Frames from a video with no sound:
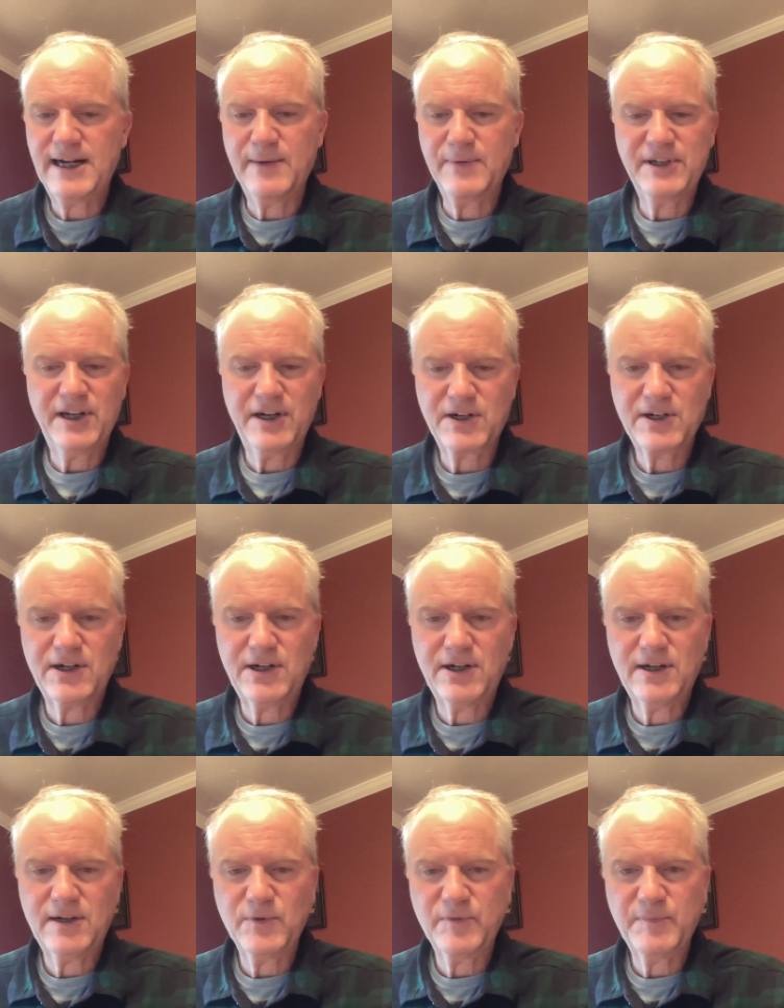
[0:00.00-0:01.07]
I would get a
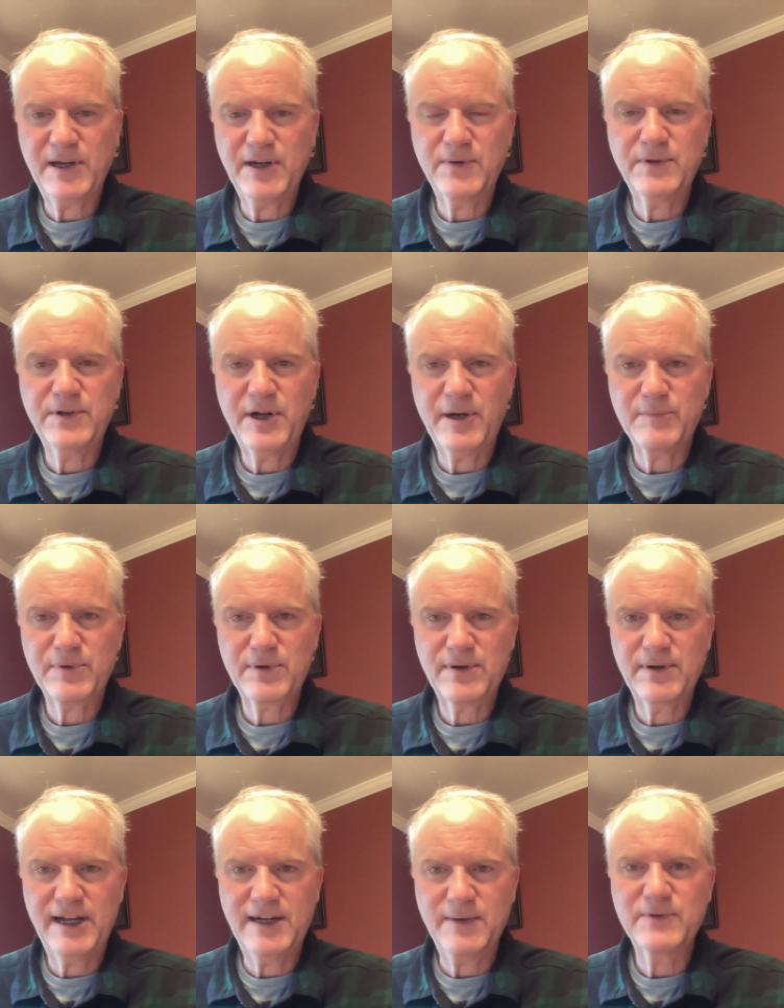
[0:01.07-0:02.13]
call with my own
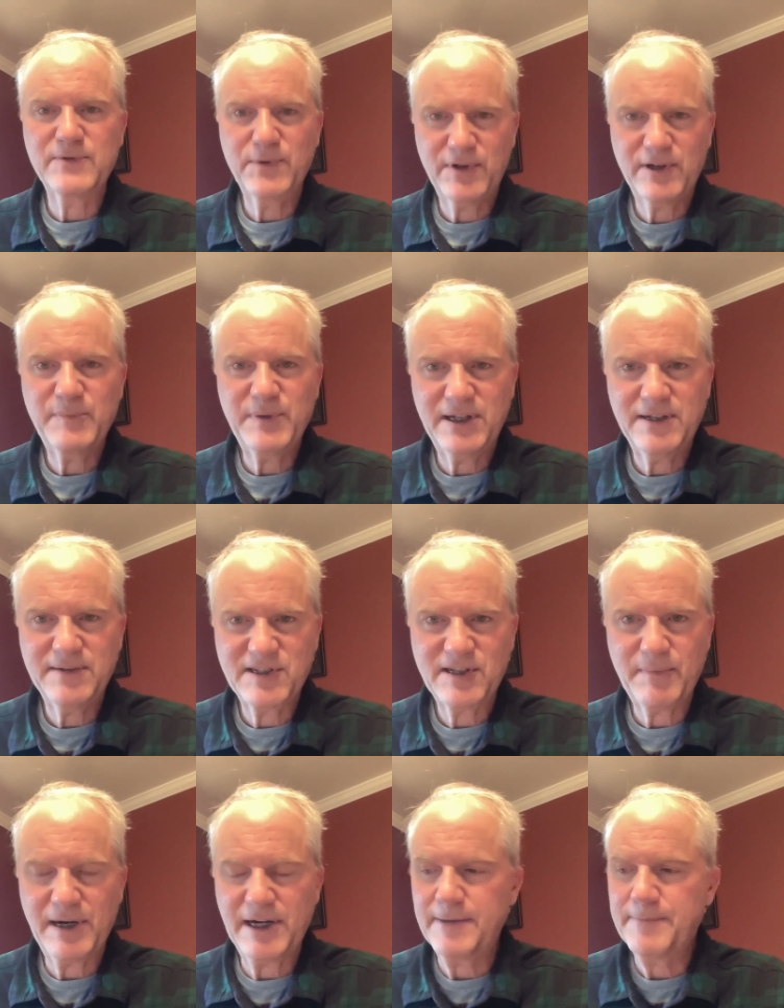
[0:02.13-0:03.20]
number and it would really be
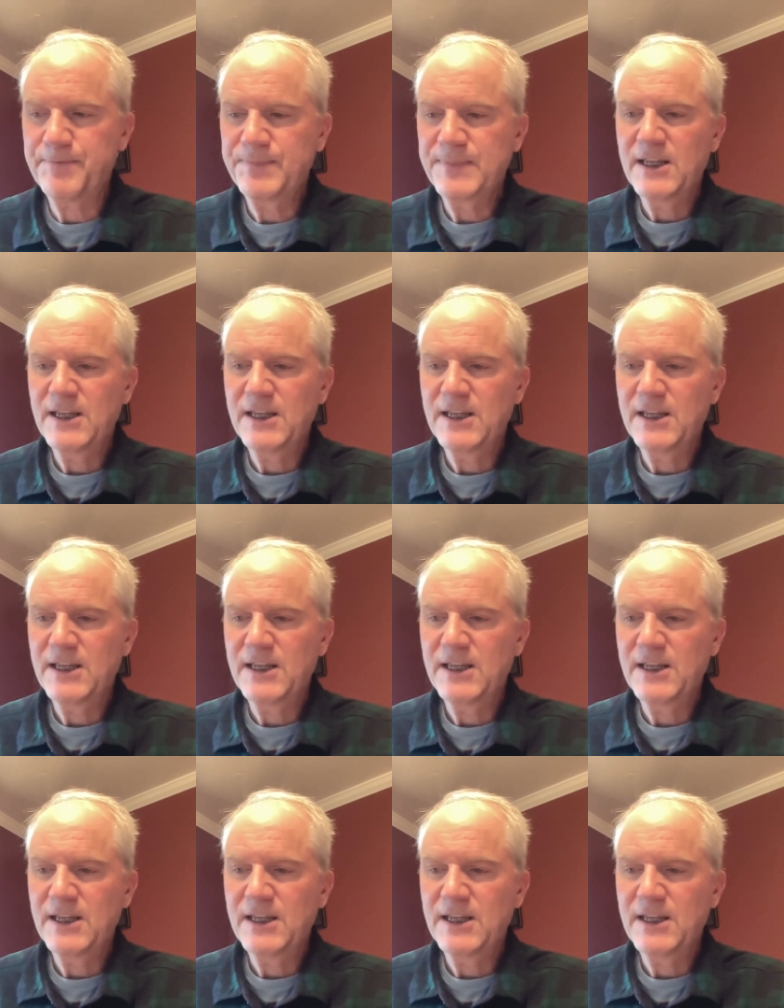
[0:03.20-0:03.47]
somebody.